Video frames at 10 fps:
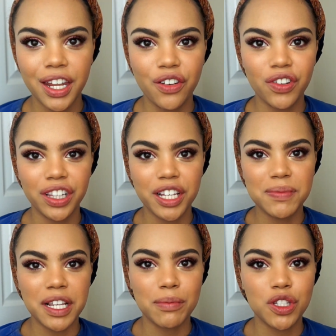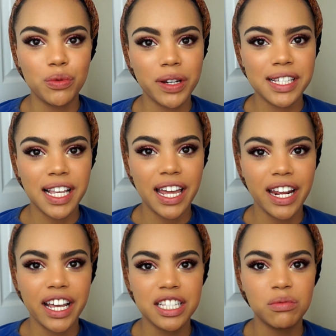Now for lips, I'm super
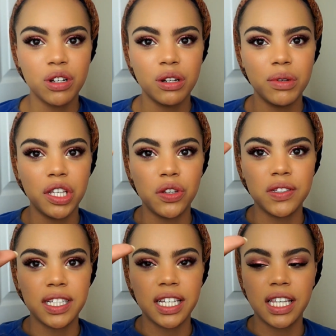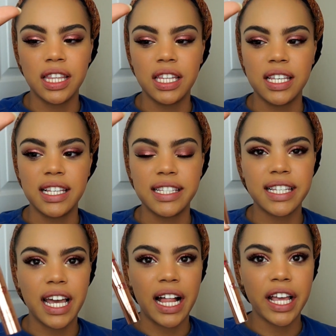excited because I'm going to be using this
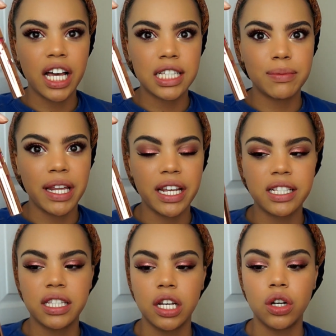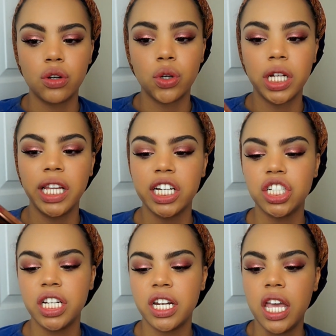Kylie Cosmetics, the Koko
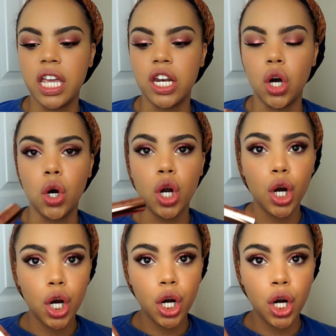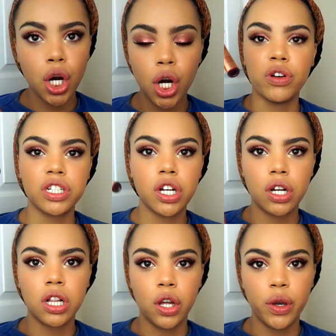Kollection in Ochre, which
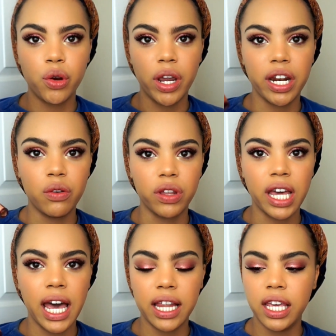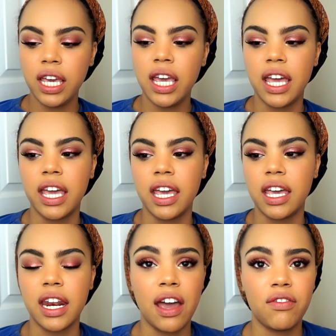Khloe created with Kylie,
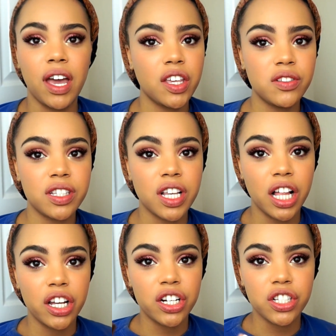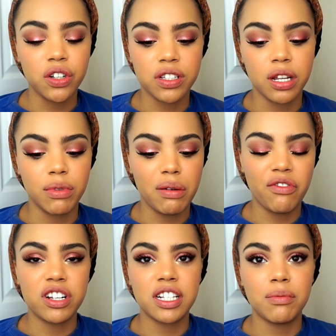and I have not used this color, so it's going to be my
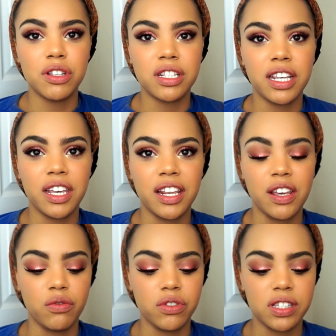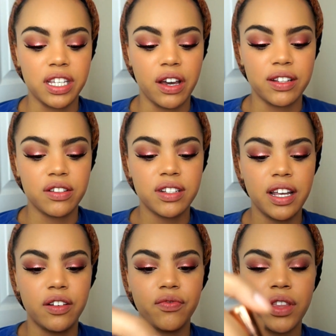first time using it, and we'll see how it turns
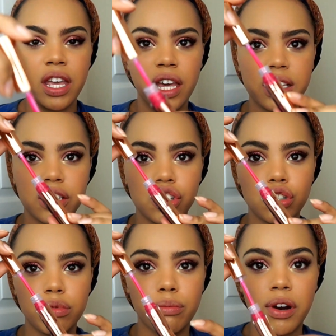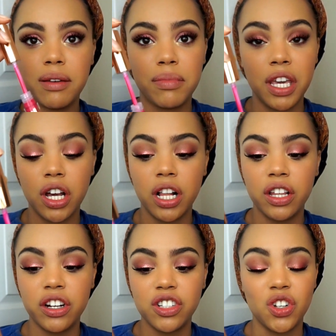out. It's a super bright pink
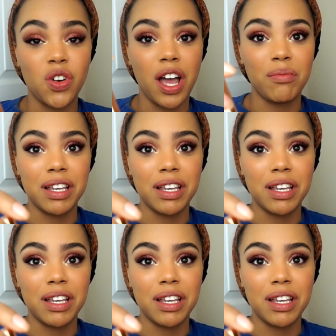color, so I'm